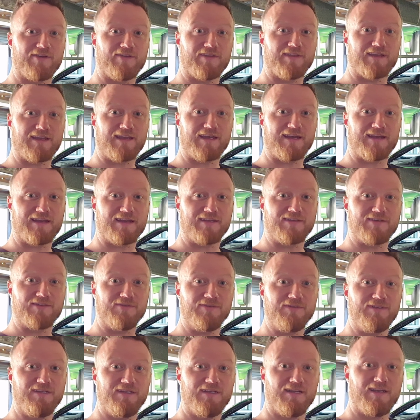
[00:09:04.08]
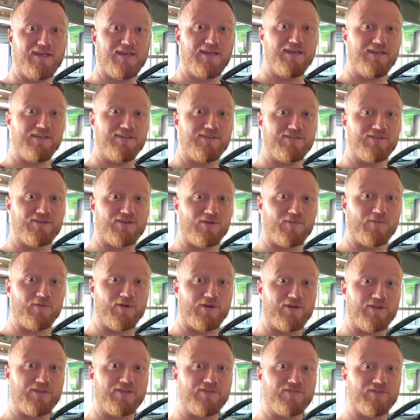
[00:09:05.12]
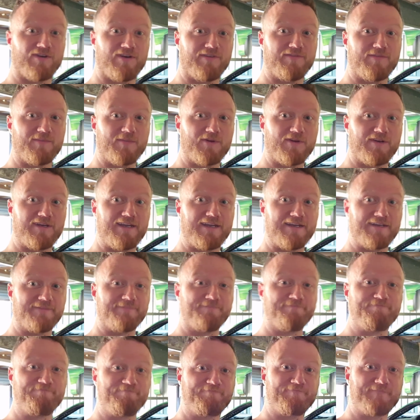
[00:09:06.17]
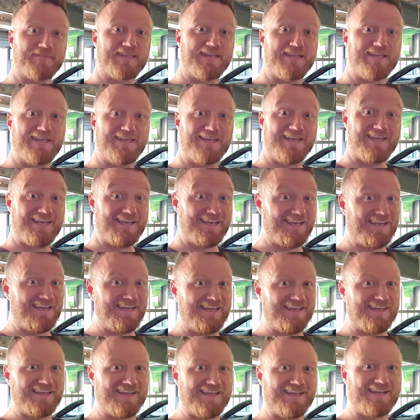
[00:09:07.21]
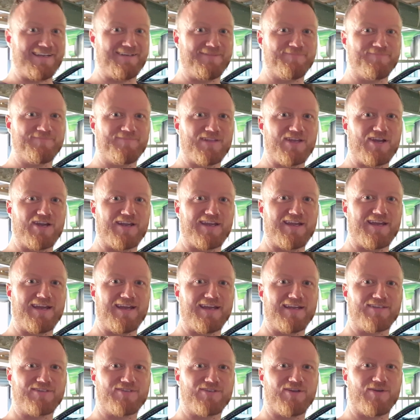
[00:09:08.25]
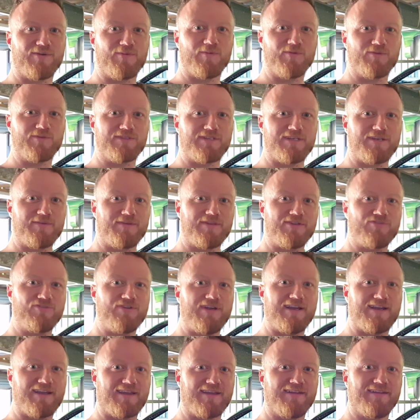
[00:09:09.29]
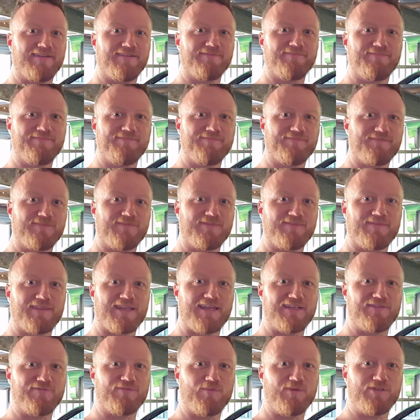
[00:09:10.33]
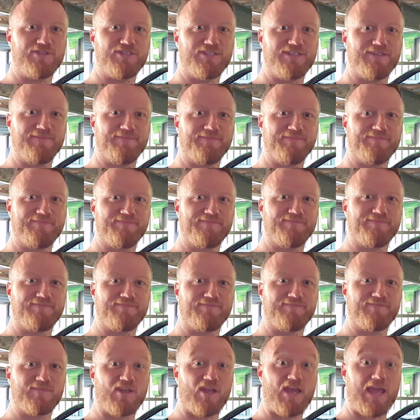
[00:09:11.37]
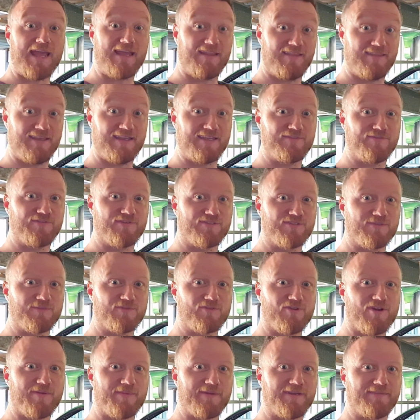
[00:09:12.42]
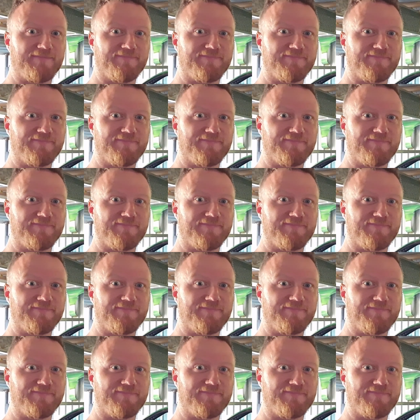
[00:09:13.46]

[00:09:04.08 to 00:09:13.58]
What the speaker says: that the car can do it. Just got to work on the driver mod now. Yeah, okay, so we'll see you at the track. Thanks for watching, and thanks for subscribing.